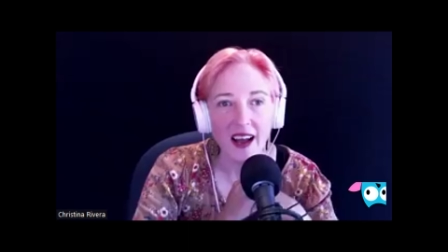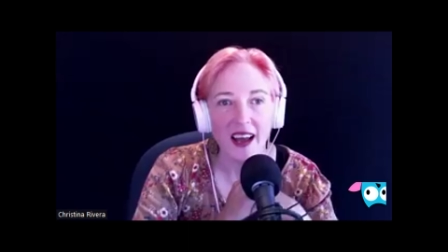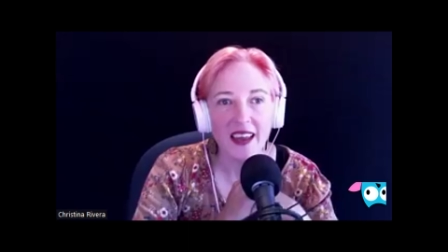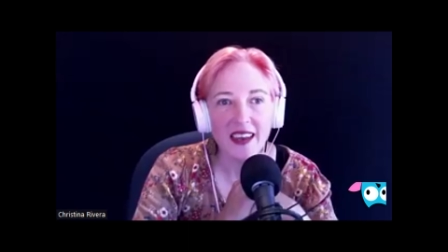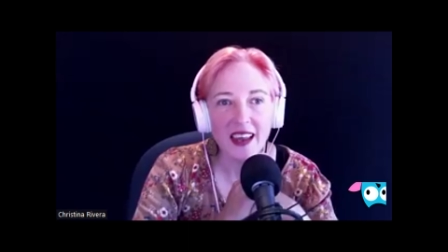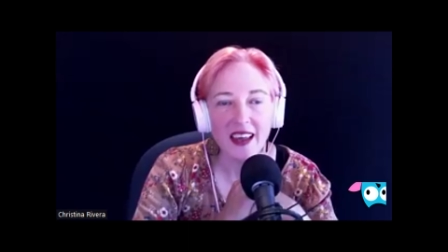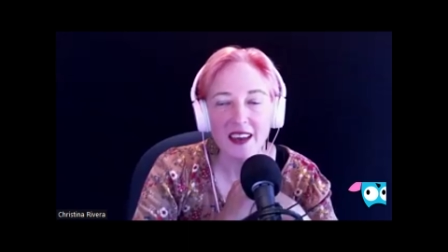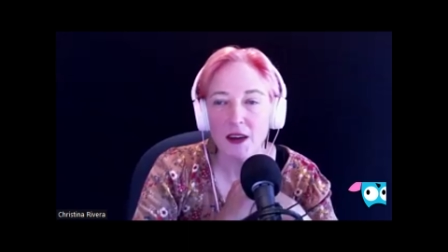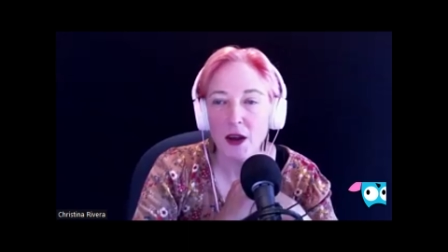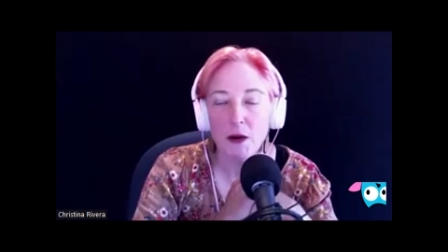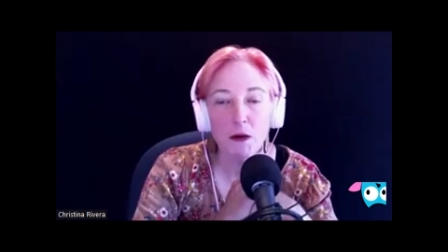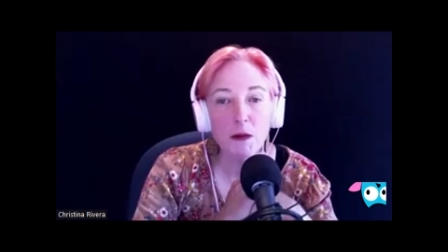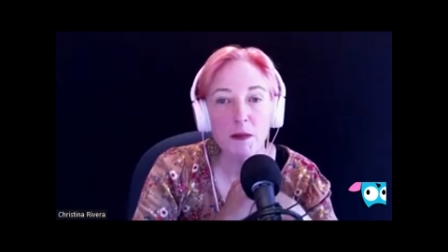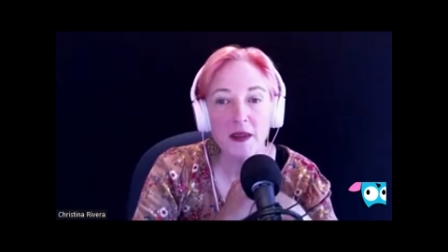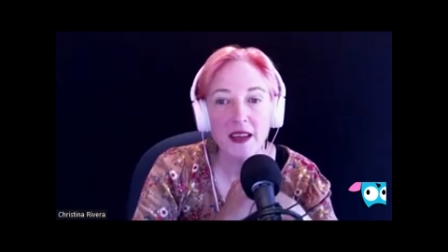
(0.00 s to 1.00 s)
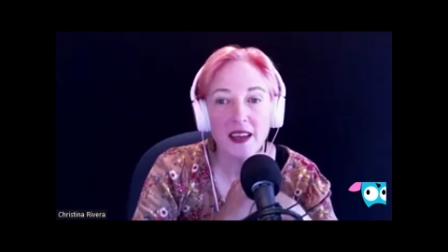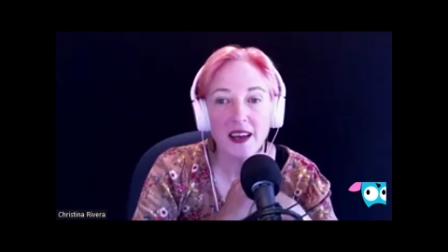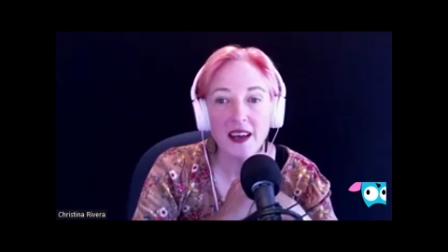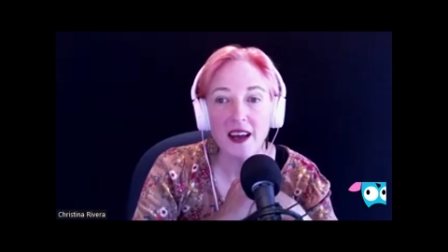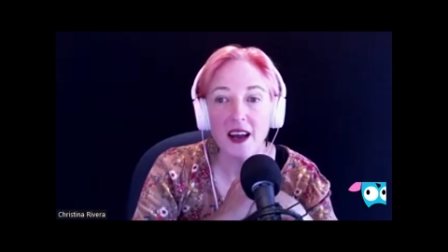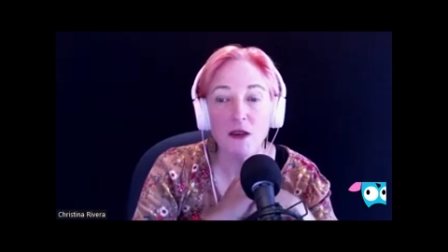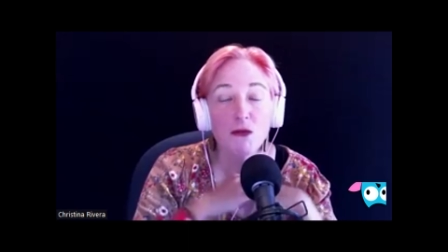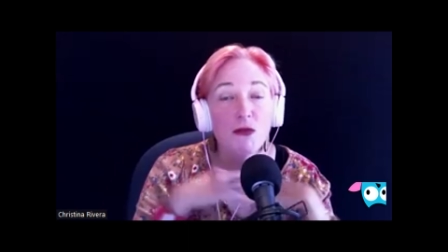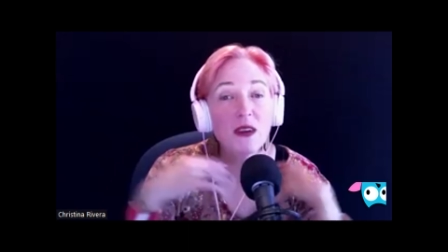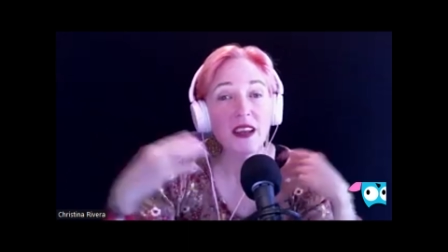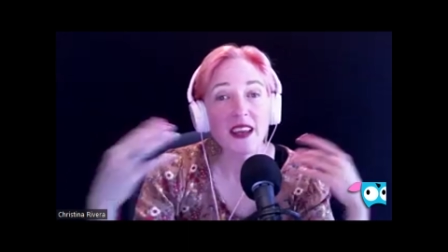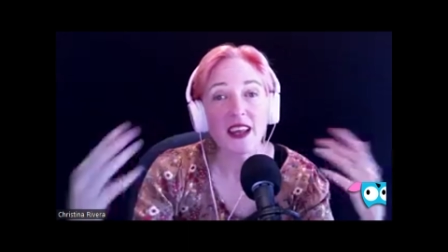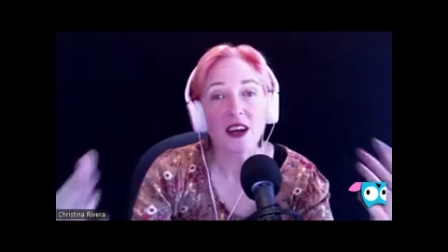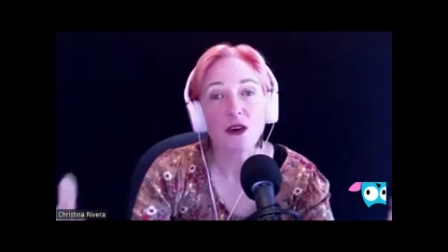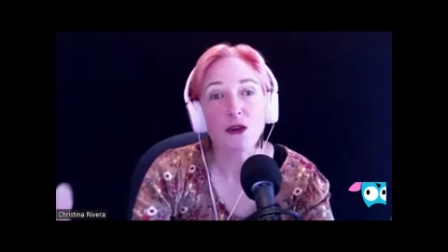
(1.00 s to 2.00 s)
and it, it, would be
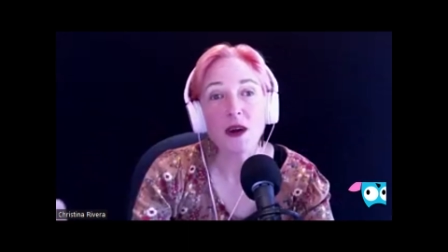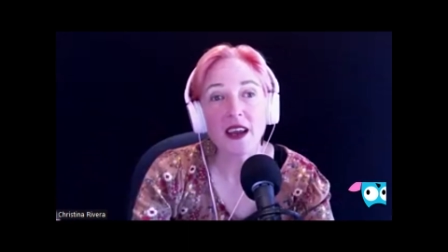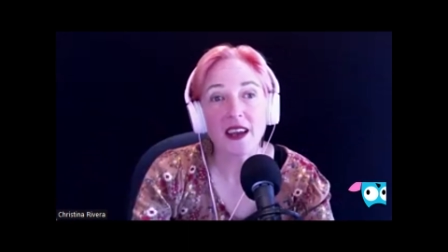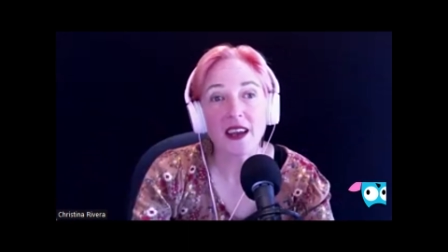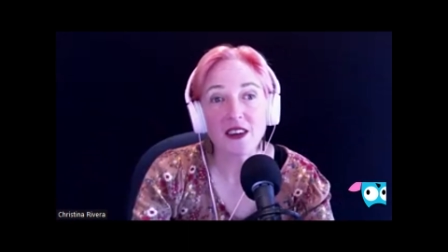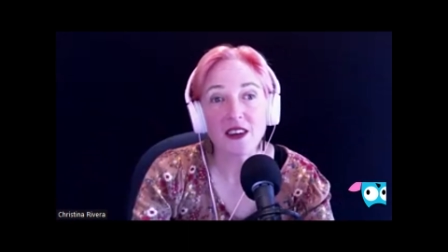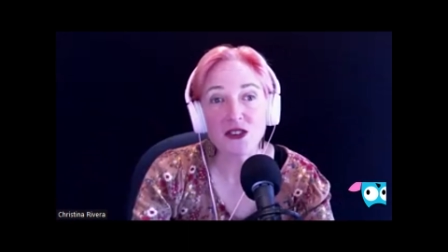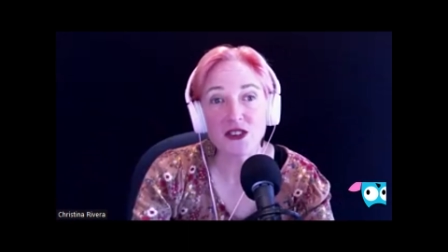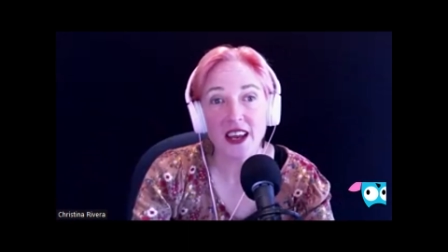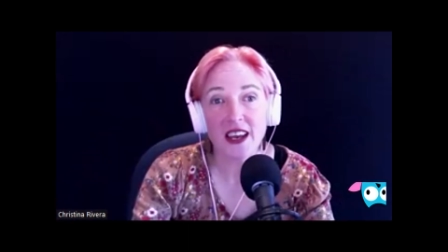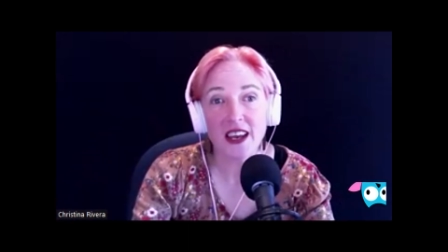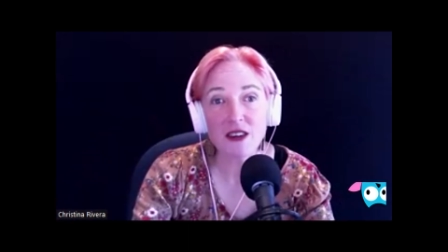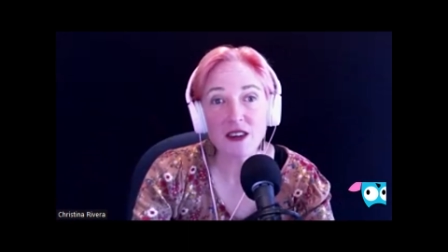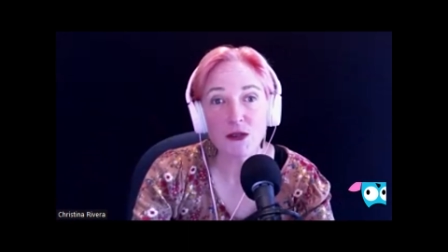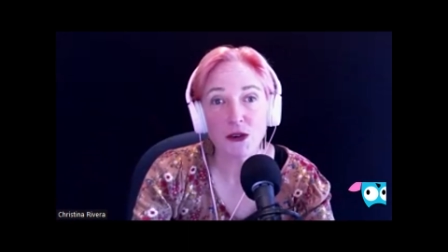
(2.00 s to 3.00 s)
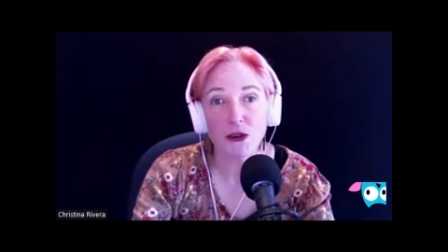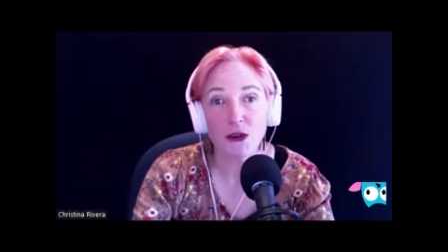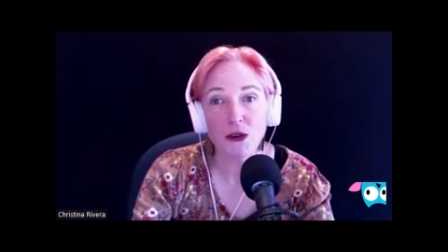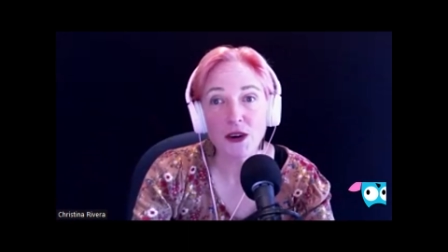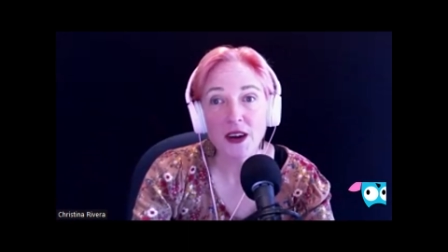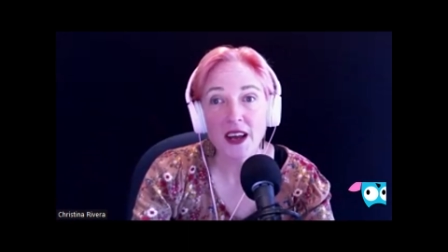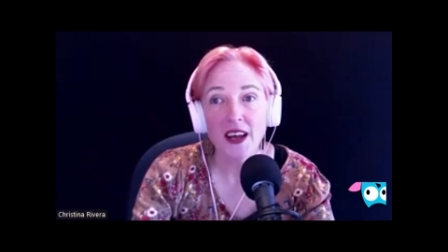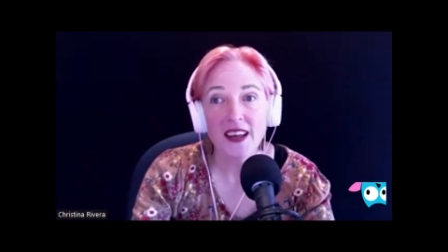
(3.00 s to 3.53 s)
really a great understanding for